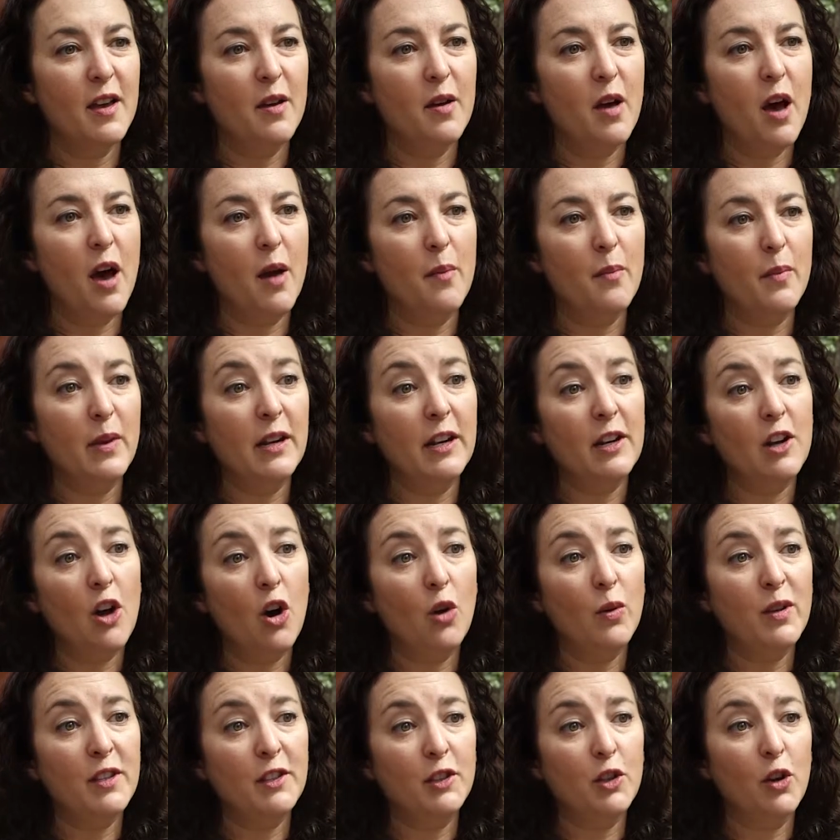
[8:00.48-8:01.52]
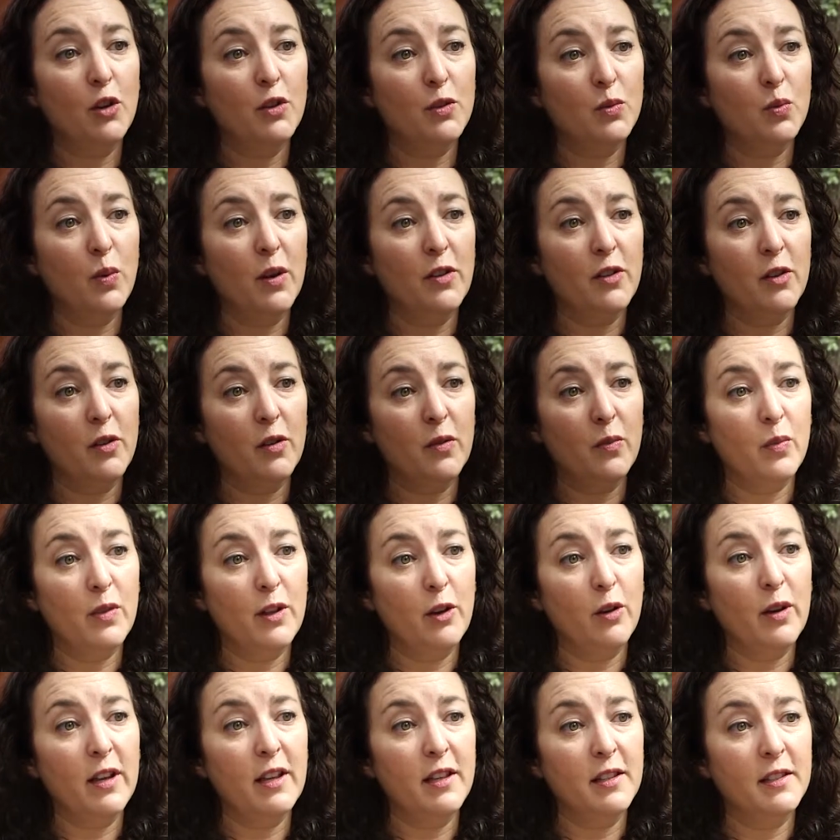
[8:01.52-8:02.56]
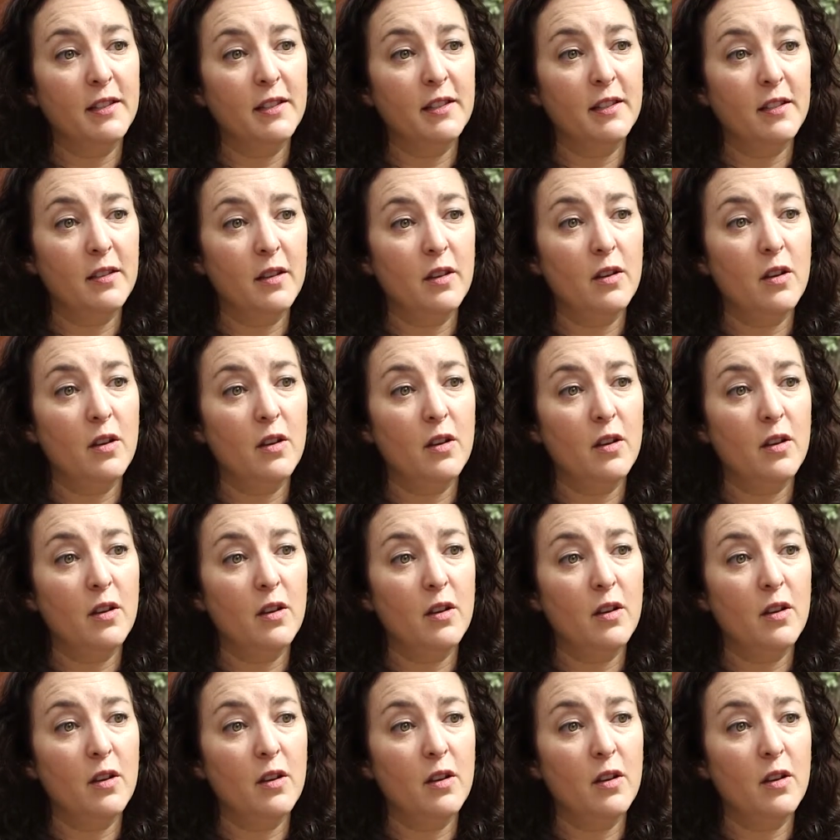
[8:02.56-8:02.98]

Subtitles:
But it always goes where there is